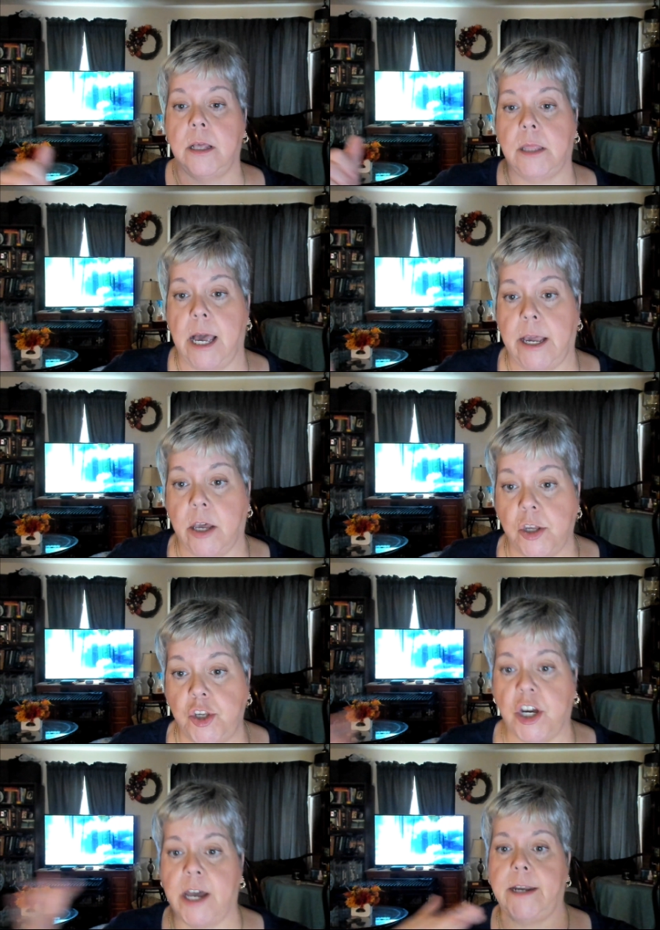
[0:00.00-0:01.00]
like
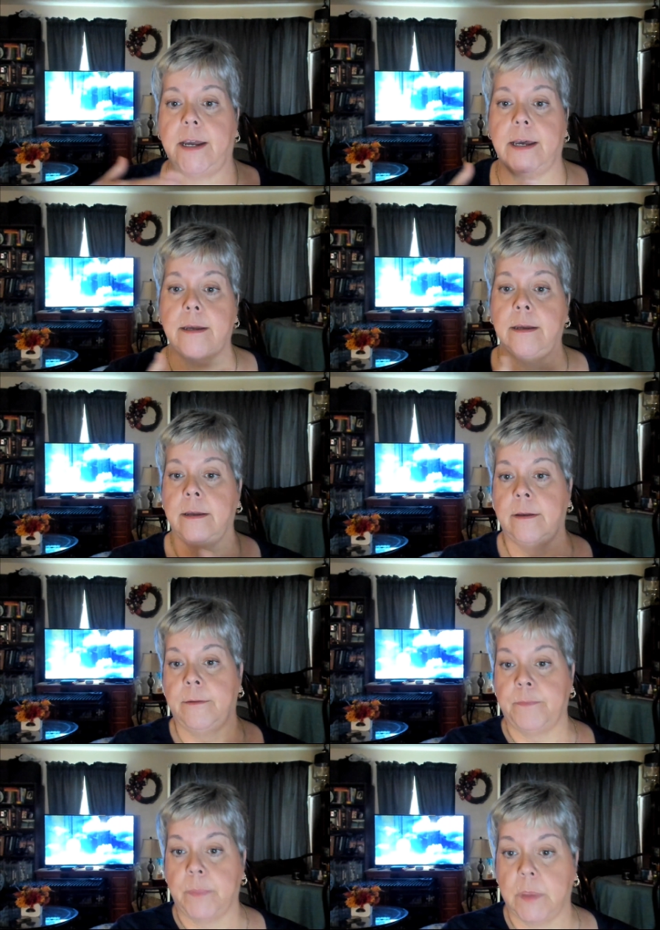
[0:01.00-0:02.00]
China,
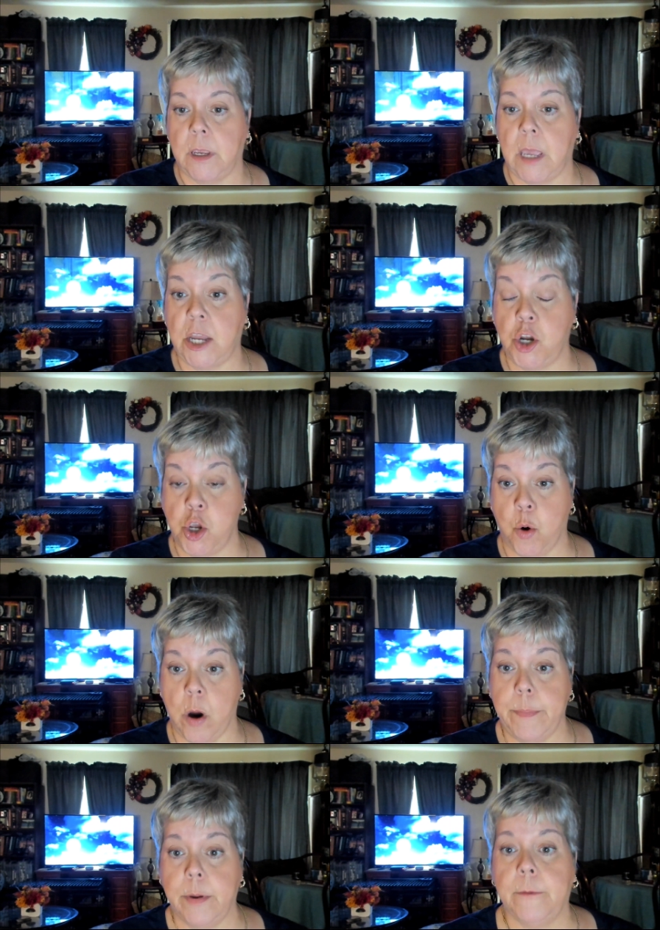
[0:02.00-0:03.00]
and Europe,